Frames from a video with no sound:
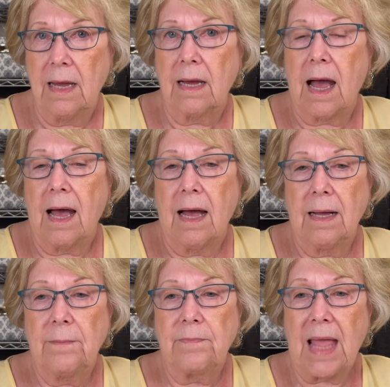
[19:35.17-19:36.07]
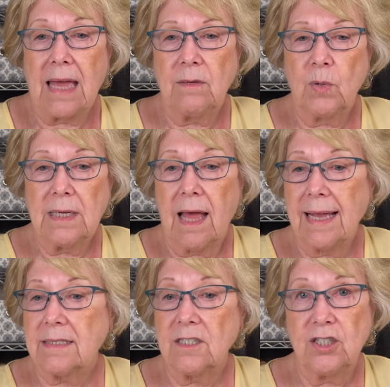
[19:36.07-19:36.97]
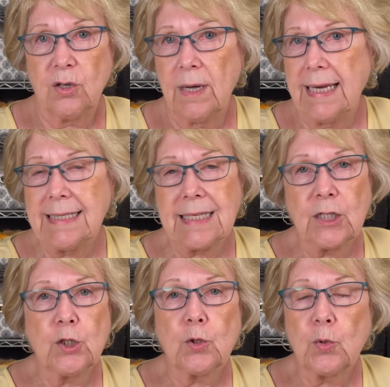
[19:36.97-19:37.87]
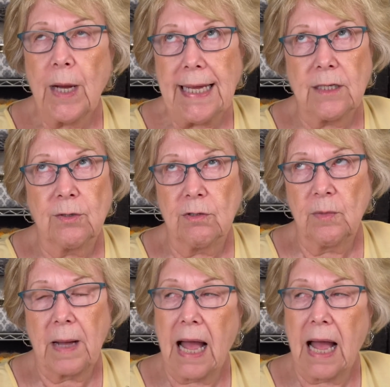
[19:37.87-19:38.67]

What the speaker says: and would like to join, it's a great group.